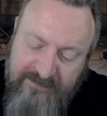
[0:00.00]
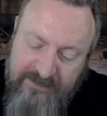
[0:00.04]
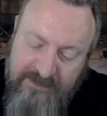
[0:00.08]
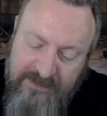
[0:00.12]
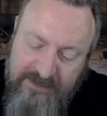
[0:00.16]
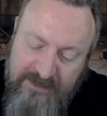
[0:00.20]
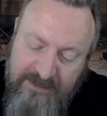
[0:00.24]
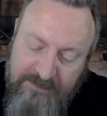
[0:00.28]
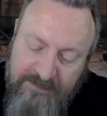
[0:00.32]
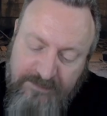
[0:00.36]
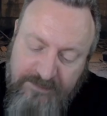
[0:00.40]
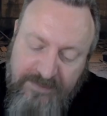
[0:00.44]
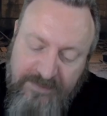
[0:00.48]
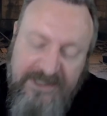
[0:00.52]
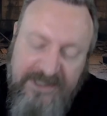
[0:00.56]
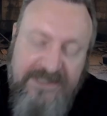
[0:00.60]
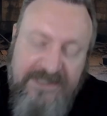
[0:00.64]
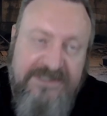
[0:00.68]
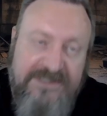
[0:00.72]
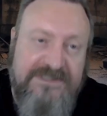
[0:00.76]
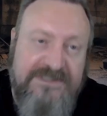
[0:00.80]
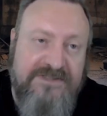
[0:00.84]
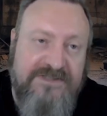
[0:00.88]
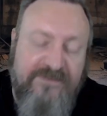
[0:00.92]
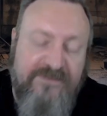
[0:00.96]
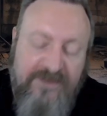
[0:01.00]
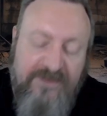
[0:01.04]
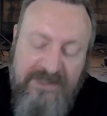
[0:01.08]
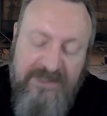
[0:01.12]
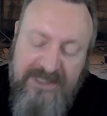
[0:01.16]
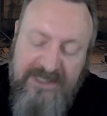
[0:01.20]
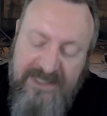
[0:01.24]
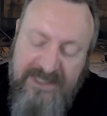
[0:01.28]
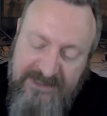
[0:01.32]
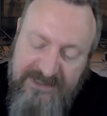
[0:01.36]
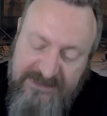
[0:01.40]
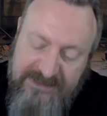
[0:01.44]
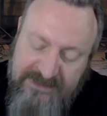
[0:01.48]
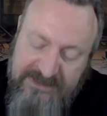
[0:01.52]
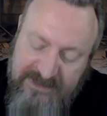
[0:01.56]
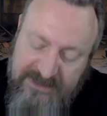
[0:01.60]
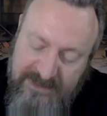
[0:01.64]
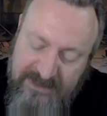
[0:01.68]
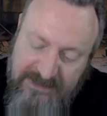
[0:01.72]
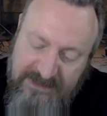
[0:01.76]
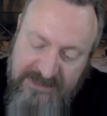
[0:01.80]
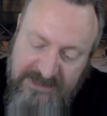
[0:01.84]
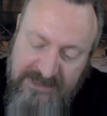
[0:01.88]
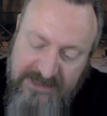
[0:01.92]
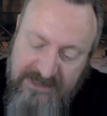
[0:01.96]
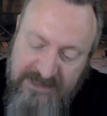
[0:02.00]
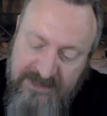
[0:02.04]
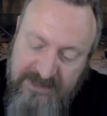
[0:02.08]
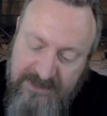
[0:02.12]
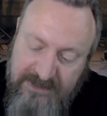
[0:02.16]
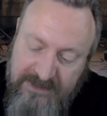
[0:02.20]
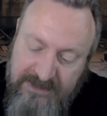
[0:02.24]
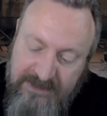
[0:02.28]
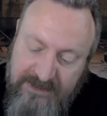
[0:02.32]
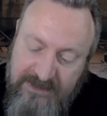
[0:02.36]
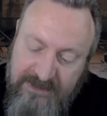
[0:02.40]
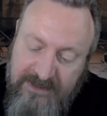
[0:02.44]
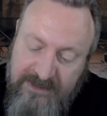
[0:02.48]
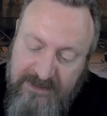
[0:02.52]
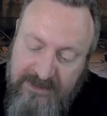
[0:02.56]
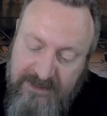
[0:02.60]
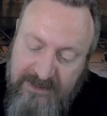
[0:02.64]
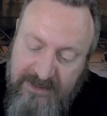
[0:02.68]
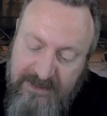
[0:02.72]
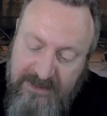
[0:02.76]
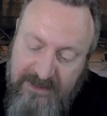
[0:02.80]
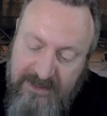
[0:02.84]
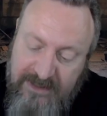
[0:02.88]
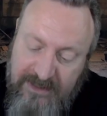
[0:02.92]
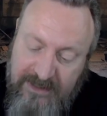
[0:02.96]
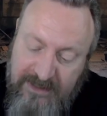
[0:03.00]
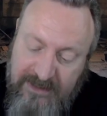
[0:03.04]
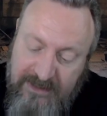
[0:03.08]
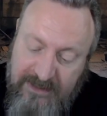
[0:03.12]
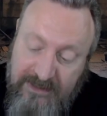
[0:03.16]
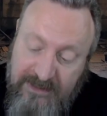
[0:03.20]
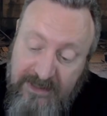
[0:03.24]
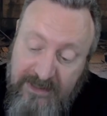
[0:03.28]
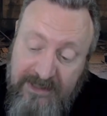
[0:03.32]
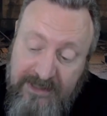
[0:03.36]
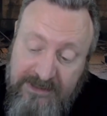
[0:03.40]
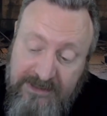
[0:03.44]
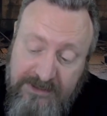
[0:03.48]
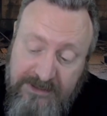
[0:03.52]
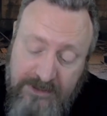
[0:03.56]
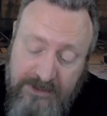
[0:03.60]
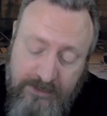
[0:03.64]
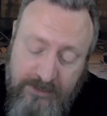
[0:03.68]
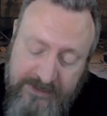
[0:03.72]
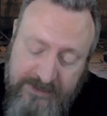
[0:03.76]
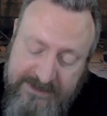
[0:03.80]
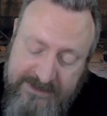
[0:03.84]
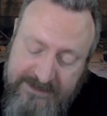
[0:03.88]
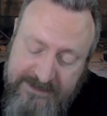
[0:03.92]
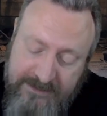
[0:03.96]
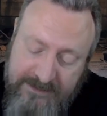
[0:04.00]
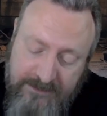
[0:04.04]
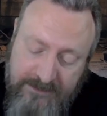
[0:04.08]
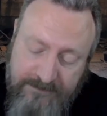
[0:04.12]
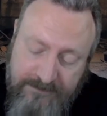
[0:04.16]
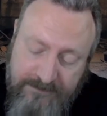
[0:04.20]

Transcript: in place of the light 80 gun, a light howitzer.